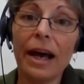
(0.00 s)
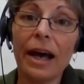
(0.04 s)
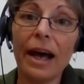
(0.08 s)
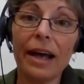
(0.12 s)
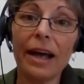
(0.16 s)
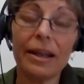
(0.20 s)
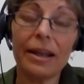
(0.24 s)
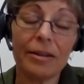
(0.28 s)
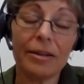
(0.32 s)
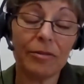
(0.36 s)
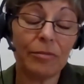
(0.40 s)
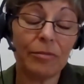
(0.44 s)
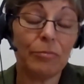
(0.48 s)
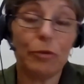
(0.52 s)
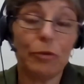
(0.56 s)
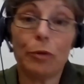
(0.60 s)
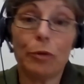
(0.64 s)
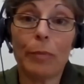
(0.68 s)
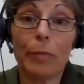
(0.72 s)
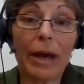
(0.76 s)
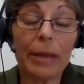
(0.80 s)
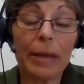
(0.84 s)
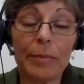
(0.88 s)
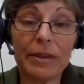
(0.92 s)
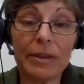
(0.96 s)
and you
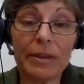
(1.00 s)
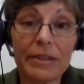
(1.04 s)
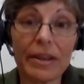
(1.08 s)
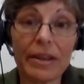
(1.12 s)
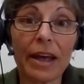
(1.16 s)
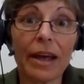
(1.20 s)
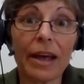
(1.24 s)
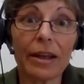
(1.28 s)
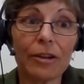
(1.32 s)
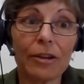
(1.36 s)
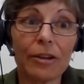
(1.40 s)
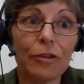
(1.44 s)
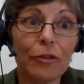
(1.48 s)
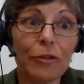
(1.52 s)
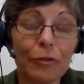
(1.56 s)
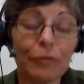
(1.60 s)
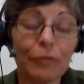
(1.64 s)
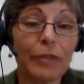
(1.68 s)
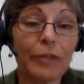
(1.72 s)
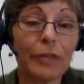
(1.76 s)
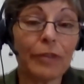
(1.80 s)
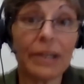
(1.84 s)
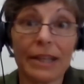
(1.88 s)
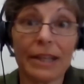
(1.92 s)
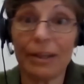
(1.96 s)
may be down and you're
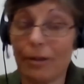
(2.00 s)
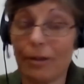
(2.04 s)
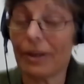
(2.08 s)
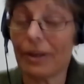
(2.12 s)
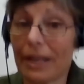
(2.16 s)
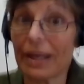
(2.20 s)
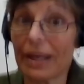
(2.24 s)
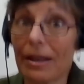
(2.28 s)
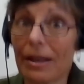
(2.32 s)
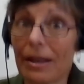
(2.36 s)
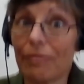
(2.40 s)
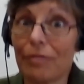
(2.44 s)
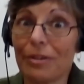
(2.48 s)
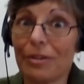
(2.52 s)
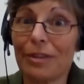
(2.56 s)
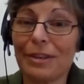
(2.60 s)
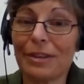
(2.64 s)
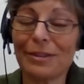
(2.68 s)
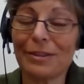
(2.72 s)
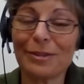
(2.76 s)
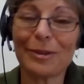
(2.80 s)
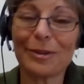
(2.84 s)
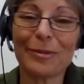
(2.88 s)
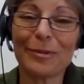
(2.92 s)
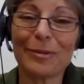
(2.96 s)
feeling like
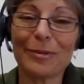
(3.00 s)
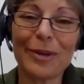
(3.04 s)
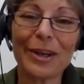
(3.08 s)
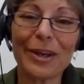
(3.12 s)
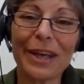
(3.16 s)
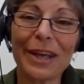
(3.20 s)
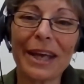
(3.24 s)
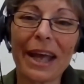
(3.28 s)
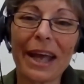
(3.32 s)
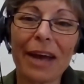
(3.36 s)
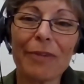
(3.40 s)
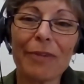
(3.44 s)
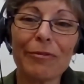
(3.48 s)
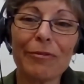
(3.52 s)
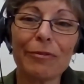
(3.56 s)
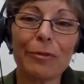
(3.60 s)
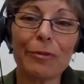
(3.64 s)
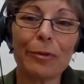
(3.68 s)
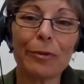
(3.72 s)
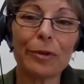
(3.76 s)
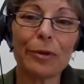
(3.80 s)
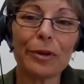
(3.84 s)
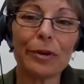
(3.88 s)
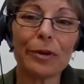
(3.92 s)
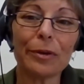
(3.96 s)
everything's not working out
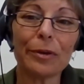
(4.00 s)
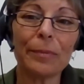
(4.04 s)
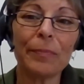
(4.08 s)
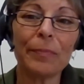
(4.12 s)
for you.